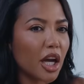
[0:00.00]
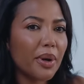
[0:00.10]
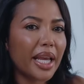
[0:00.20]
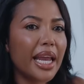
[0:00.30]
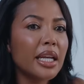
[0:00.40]
go
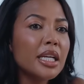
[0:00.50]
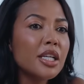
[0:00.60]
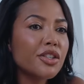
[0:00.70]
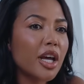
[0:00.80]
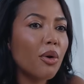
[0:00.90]
again.
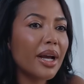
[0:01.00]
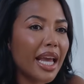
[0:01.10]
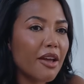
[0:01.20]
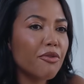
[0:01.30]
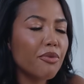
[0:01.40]
So
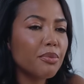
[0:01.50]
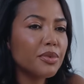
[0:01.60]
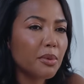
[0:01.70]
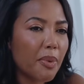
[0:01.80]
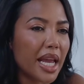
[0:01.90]
again,
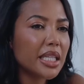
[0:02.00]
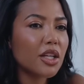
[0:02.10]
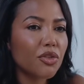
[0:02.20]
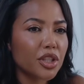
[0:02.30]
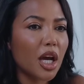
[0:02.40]

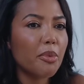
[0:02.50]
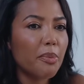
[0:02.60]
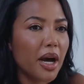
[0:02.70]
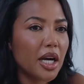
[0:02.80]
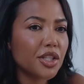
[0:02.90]
depending on the type of
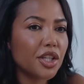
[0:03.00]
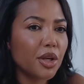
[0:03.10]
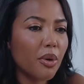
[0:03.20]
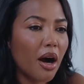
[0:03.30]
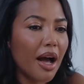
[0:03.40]
person
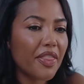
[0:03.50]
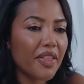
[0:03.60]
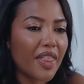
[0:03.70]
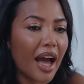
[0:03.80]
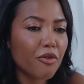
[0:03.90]
you are, I
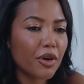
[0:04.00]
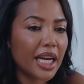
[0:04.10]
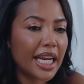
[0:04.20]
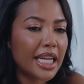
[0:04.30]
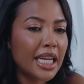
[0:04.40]
think that
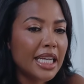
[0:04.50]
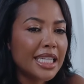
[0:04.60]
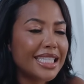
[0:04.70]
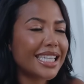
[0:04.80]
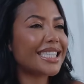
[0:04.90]
really
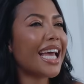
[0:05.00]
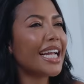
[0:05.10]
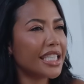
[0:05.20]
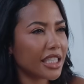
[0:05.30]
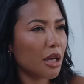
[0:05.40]

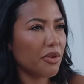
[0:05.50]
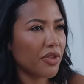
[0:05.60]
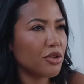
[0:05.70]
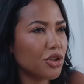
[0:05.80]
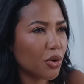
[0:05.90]
dictates some of
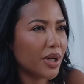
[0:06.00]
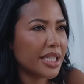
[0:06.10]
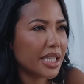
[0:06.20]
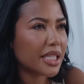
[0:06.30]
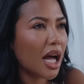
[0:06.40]
those
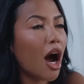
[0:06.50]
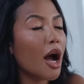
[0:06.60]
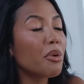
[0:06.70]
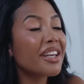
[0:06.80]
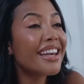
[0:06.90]
choices. Like
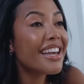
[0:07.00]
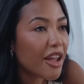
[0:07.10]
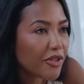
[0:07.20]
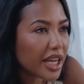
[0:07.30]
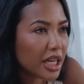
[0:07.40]
I would
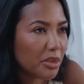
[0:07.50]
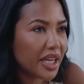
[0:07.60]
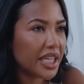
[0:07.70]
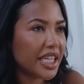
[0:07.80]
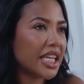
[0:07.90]
never in a
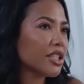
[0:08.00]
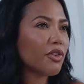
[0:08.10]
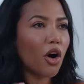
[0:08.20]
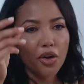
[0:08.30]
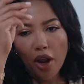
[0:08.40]
million years have
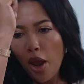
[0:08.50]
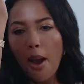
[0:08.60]
gone,